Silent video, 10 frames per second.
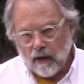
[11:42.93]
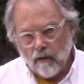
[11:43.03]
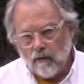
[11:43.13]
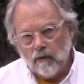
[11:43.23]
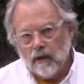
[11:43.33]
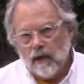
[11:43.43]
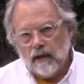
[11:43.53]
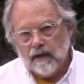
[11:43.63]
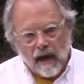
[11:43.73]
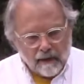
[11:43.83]
Oh,
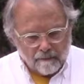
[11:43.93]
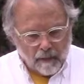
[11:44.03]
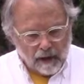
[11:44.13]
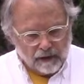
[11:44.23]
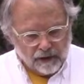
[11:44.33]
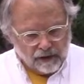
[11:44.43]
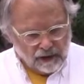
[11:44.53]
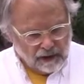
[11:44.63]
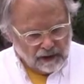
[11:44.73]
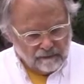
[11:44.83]
not much.
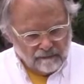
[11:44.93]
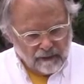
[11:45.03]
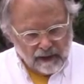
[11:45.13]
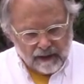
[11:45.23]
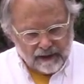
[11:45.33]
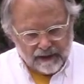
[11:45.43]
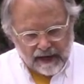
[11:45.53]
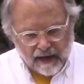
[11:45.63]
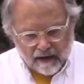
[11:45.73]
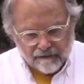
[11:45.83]
A
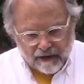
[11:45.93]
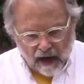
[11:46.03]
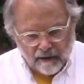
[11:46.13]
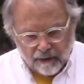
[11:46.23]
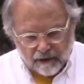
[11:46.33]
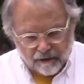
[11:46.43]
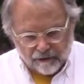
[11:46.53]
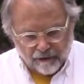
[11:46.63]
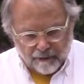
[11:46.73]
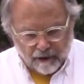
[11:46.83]
sack of diamonds
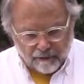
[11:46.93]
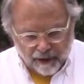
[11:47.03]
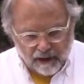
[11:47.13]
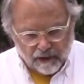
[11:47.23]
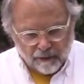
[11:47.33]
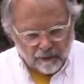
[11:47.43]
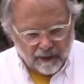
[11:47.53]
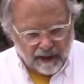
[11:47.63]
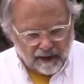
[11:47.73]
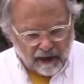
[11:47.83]
from your beach will
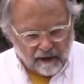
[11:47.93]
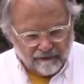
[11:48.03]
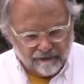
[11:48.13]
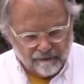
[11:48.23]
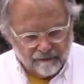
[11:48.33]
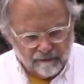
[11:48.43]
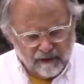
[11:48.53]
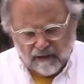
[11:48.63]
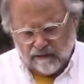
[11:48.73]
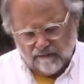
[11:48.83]
be enough.
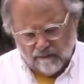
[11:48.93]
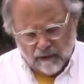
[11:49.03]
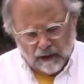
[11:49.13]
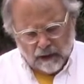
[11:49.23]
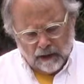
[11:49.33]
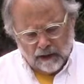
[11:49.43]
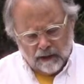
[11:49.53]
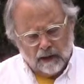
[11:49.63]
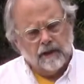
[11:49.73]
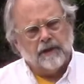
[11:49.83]

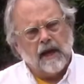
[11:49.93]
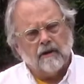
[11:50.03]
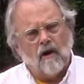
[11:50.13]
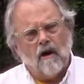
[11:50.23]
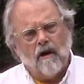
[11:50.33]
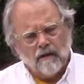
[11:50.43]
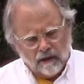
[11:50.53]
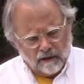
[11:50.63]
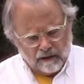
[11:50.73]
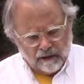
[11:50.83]
Is that all?
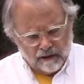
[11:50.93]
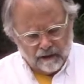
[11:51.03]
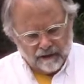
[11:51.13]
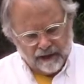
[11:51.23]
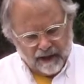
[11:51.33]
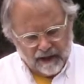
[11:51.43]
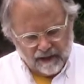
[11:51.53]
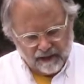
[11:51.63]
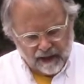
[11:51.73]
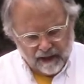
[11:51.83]
The
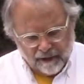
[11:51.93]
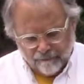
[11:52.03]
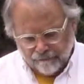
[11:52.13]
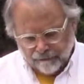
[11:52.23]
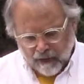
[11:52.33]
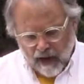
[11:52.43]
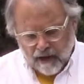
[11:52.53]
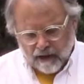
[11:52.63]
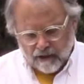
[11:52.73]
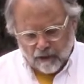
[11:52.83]
king said.
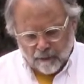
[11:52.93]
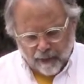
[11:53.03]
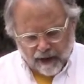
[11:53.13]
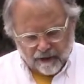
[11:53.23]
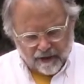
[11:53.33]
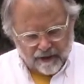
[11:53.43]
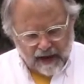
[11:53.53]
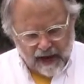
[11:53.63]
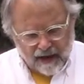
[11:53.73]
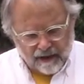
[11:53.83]
I can do better than
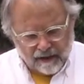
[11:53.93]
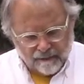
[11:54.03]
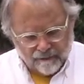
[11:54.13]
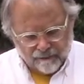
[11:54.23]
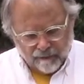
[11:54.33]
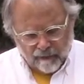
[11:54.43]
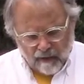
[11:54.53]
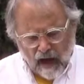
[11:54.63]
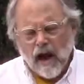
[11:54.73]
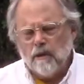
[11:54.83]
that.
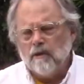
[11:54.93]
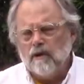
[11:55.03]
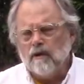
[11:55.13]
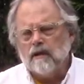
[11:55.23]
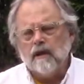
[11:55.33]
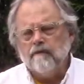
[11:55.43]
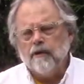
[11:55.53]
I will give